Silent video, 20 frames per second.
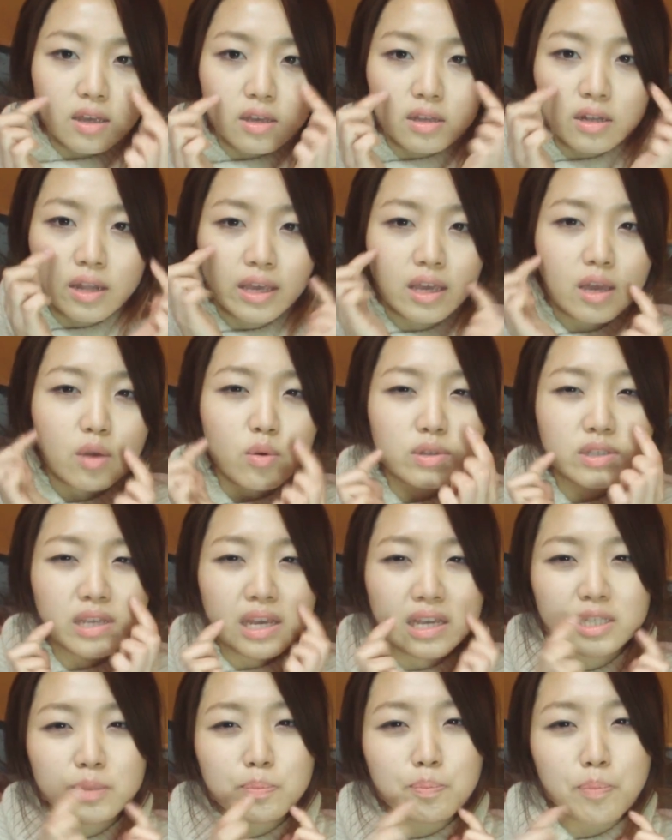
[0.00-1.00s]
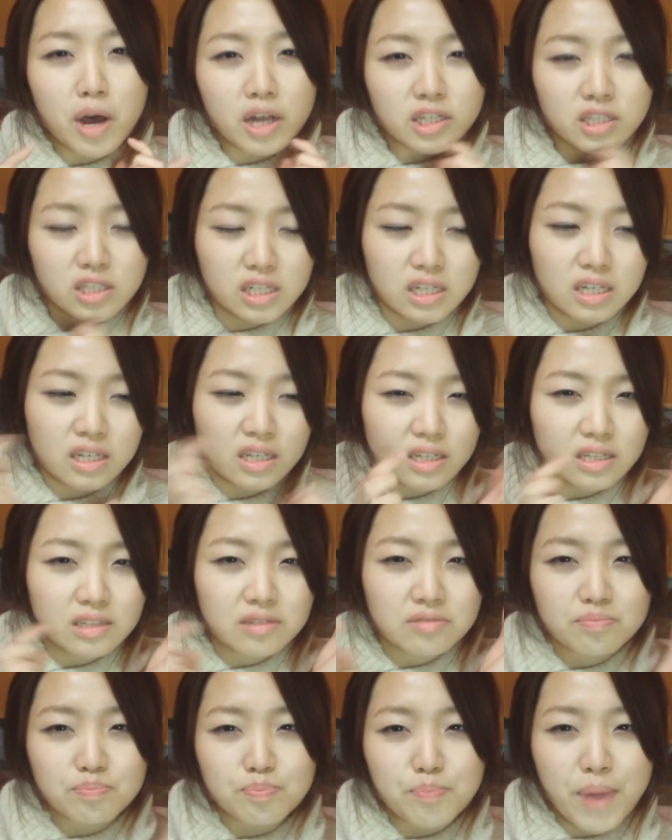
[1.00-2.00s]
like it was like spotty
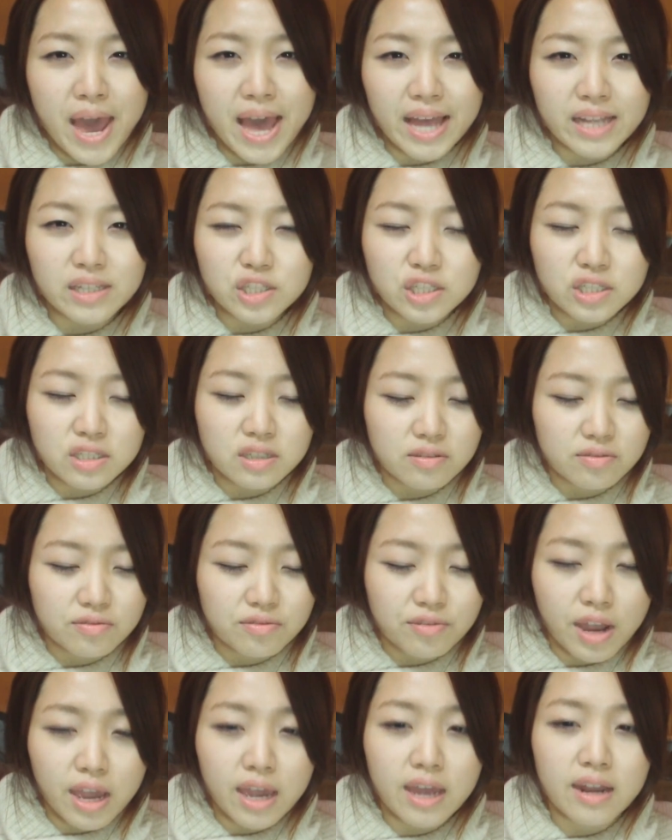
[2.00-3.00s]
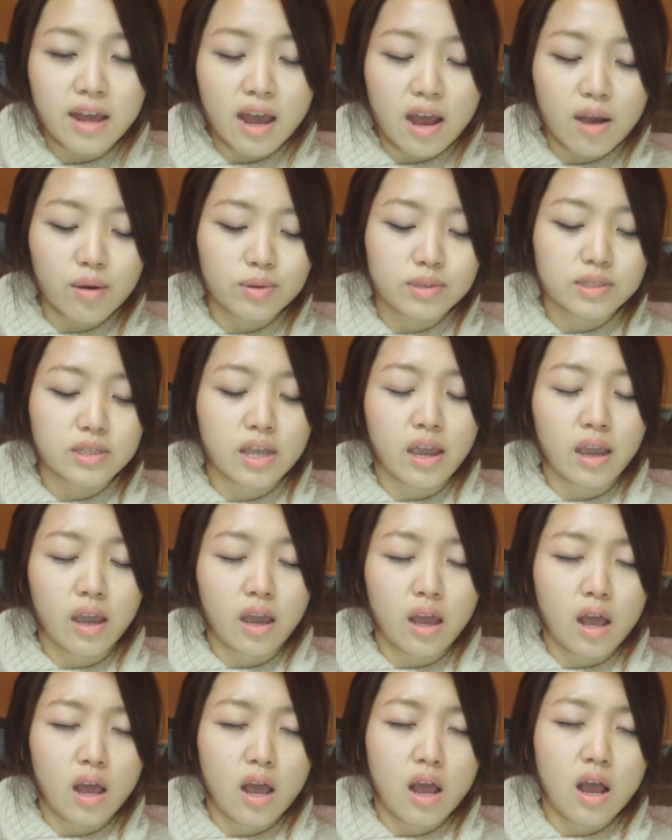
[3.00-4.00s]
and patchy and red. I was like,